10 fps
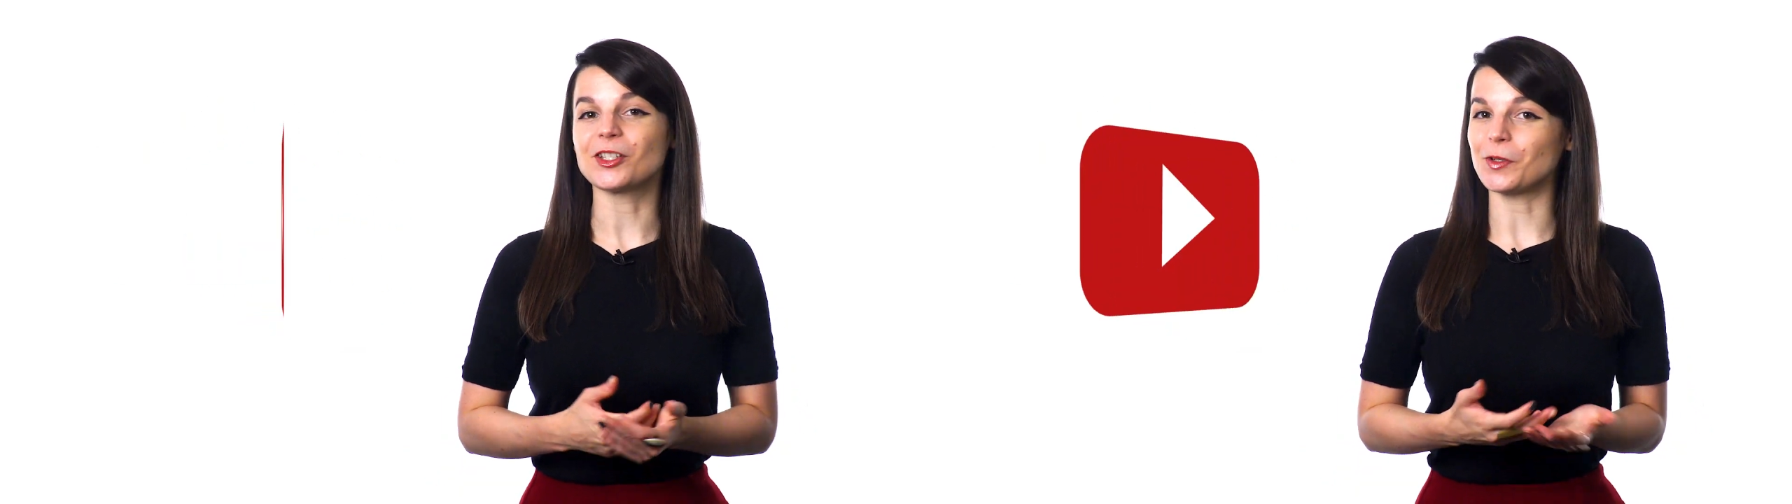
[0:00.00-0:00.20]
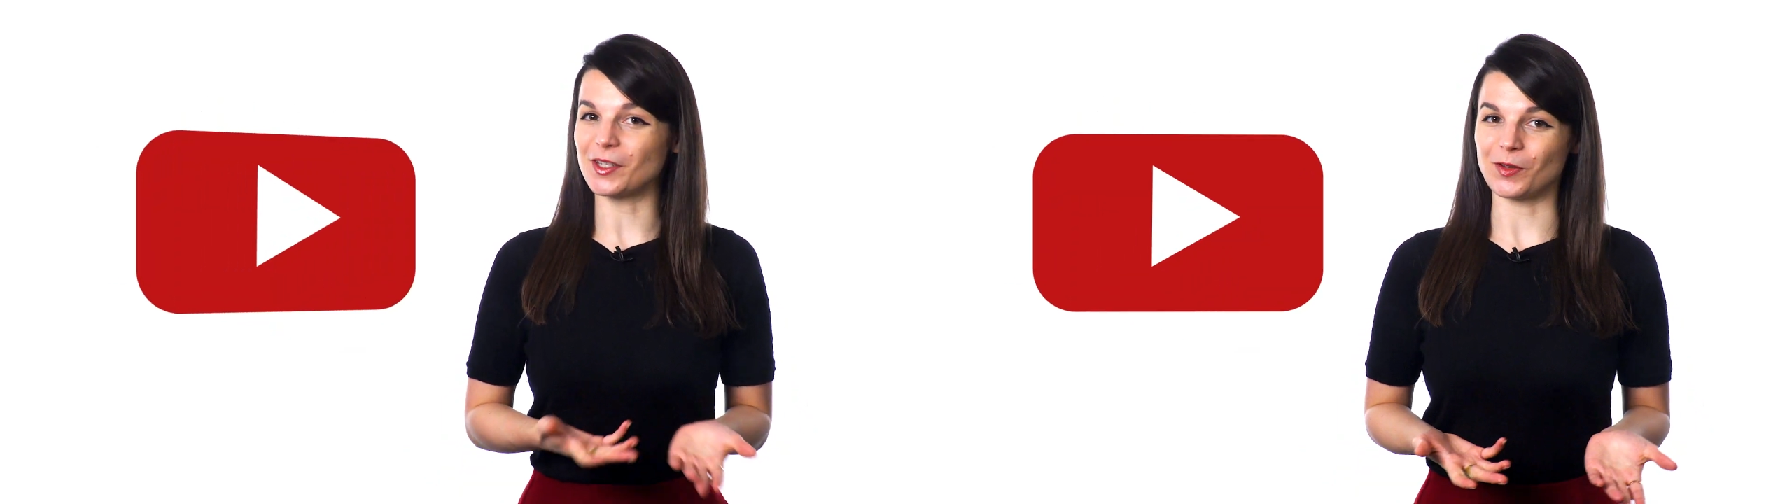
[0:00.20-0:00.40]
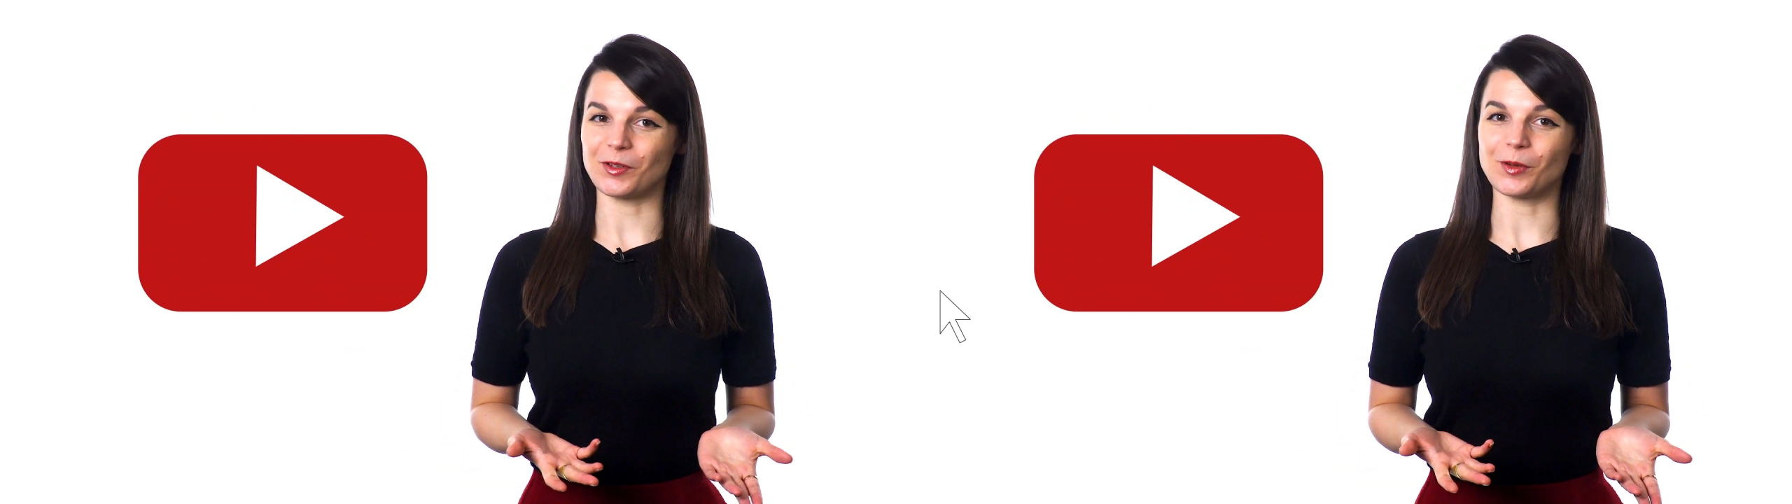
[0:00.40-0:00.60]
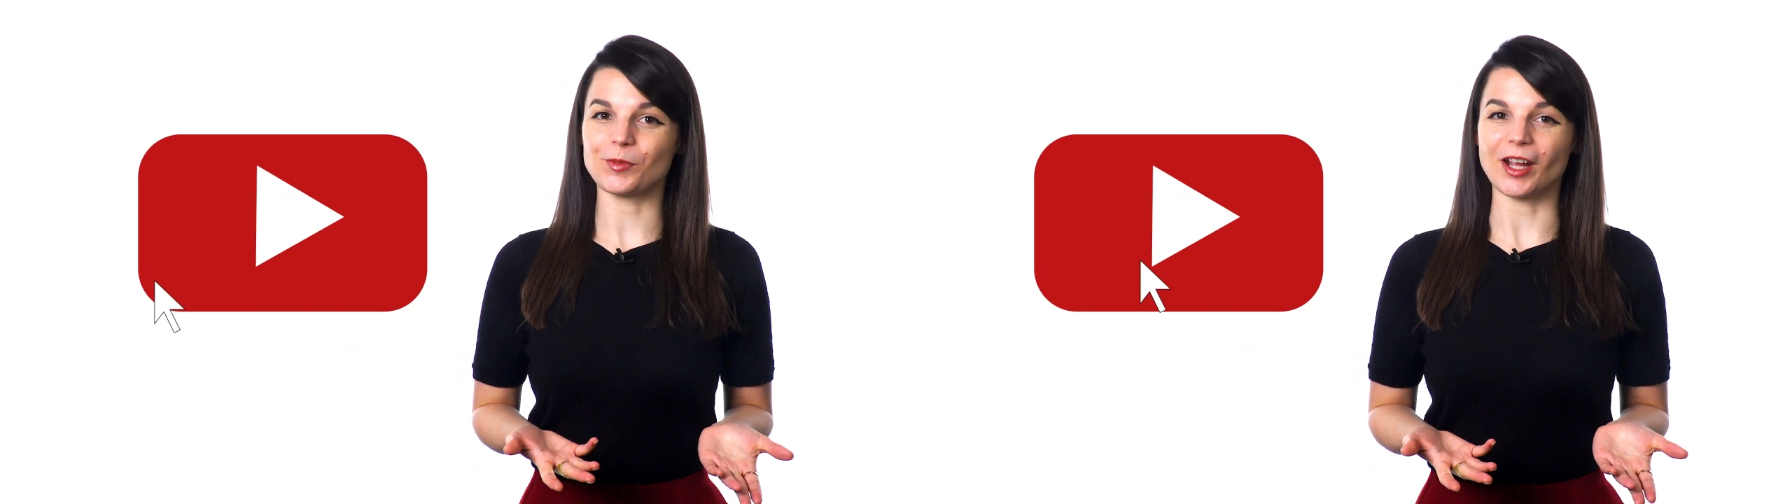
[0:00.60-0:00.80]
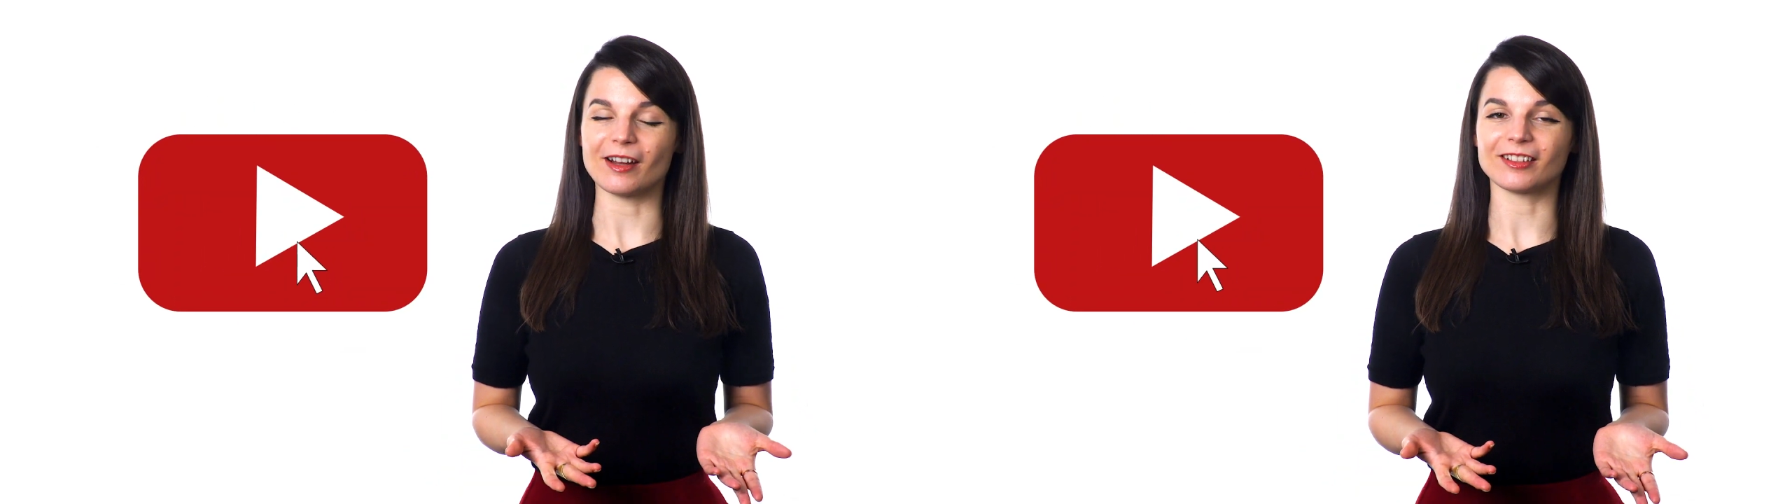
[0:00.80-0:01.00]
to a YouTube
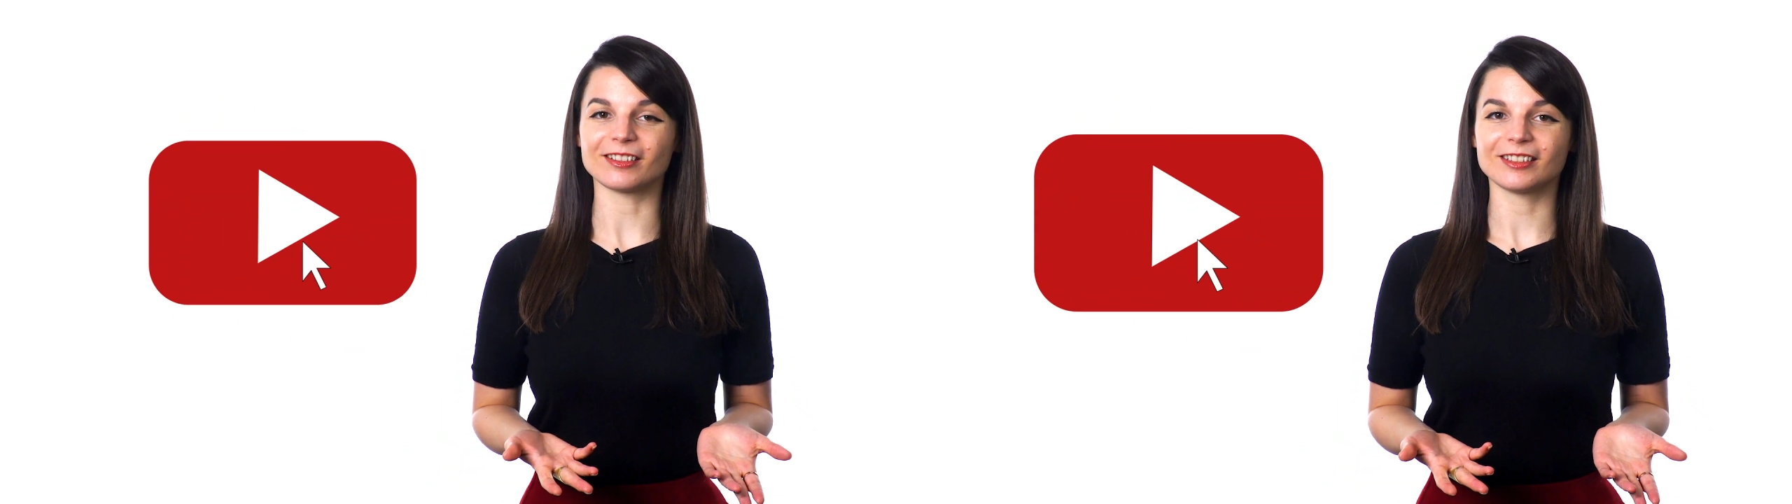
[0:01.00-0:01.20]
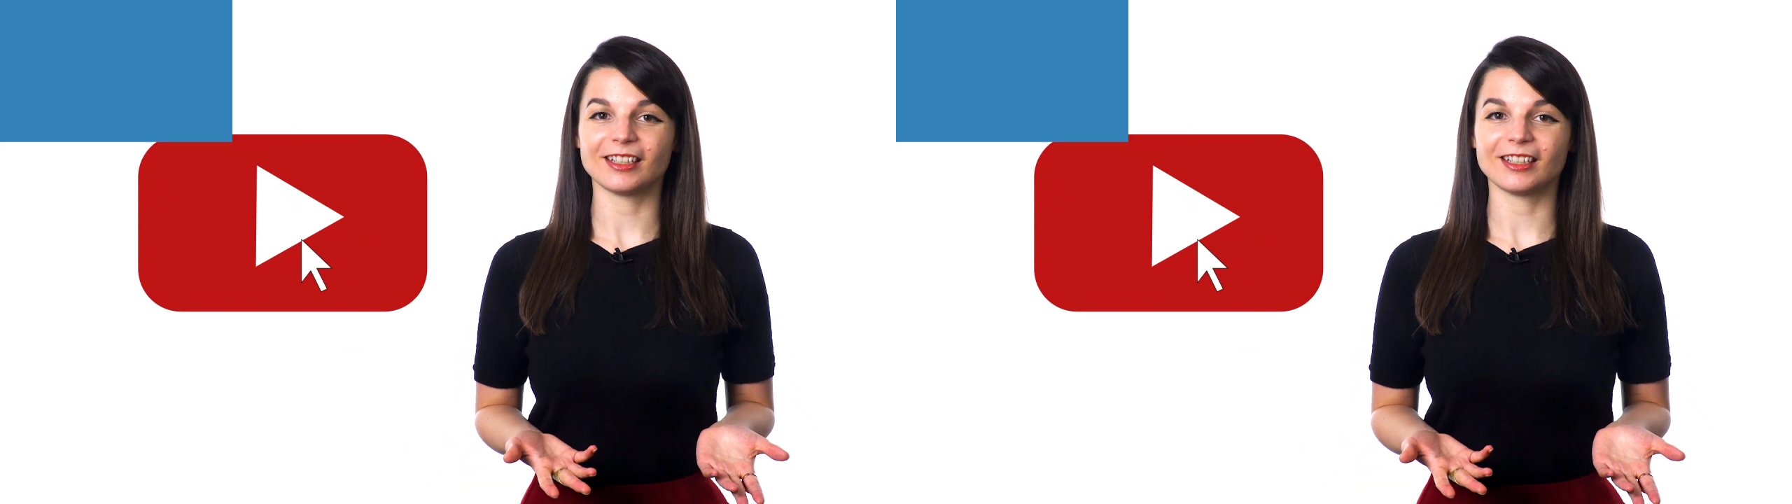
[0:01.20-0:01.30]
channel.